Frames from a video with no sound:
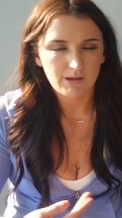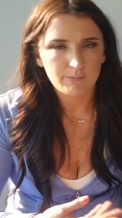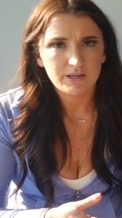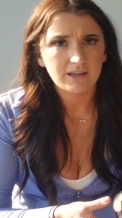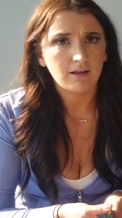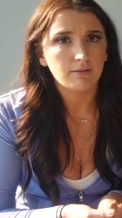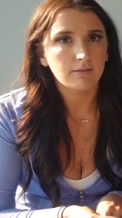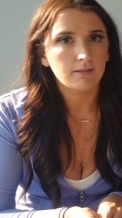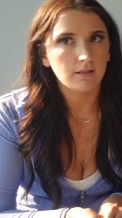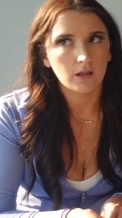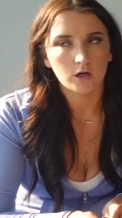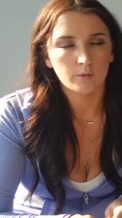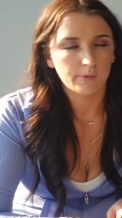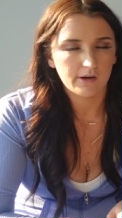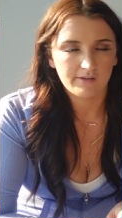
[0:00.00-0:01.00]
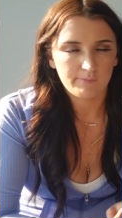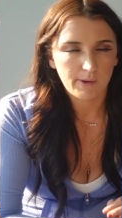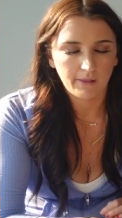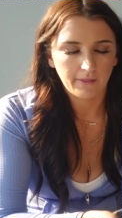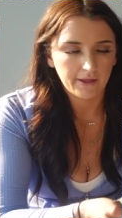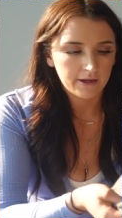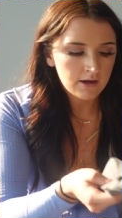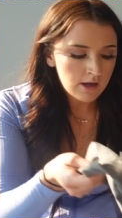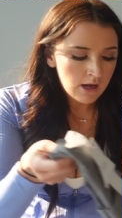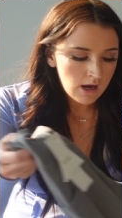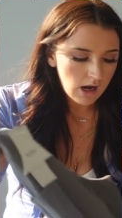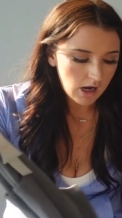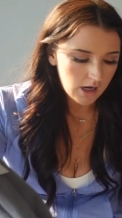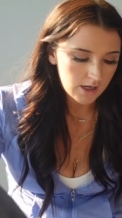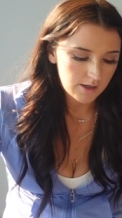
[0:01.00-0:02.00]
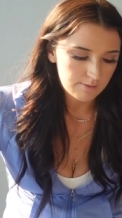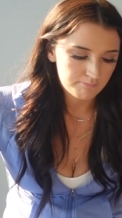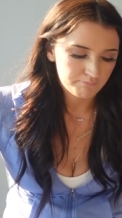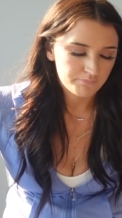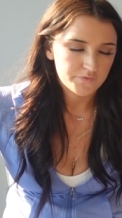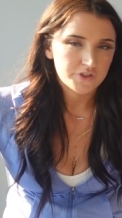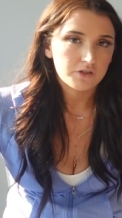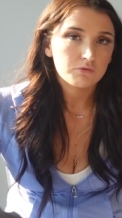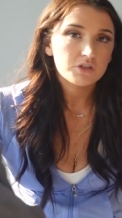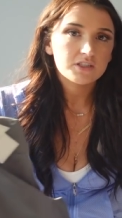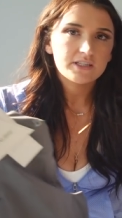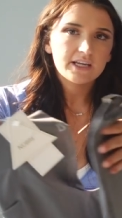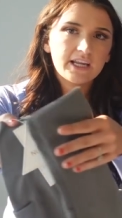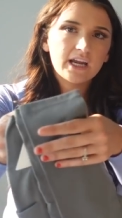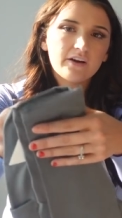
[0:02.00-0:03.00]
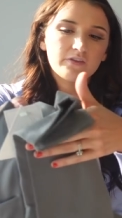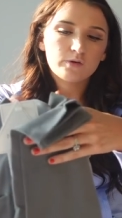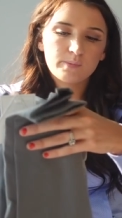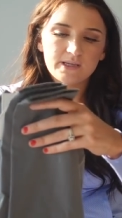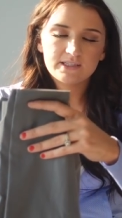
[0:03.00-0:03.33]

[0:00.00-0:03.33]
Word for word: maybe a little bit of pilling. So just take care of your